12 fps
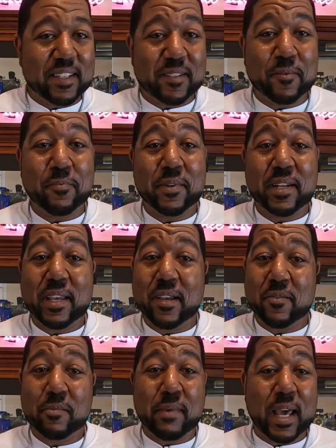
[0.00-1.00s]
is the one that
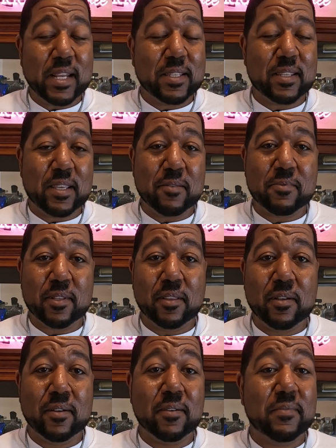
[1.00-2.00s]
everybody seems to
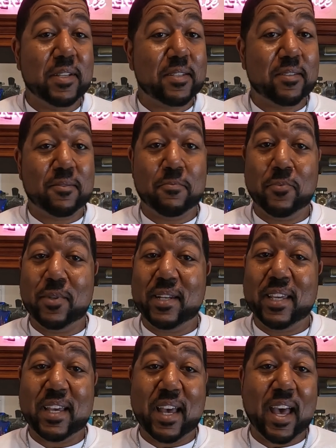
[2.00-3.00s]
love. This is the one
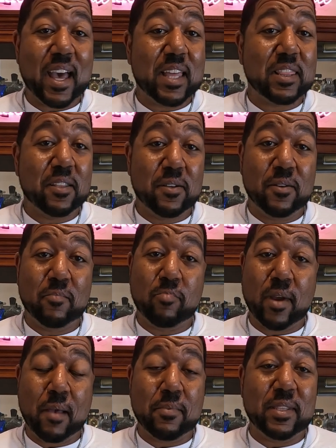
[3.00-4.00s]
that I love
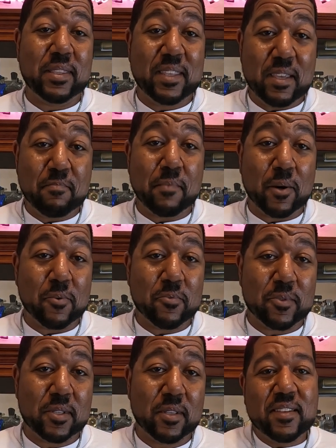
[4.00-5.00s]
probably the
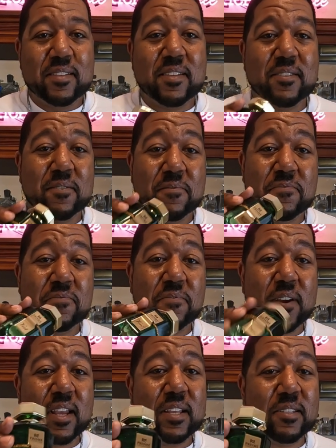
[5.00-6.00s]
most. This is a
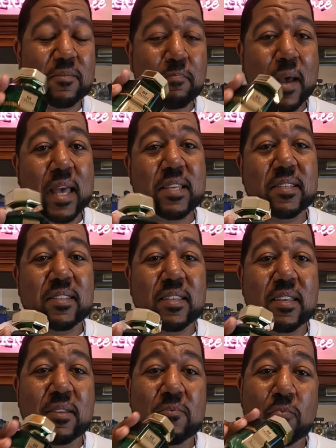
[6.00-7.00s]
fresh,
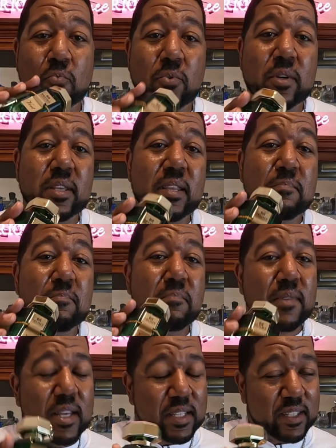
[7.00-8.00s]
spicy, woody,
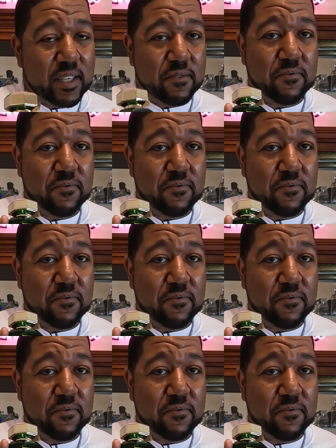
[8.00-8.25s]
musky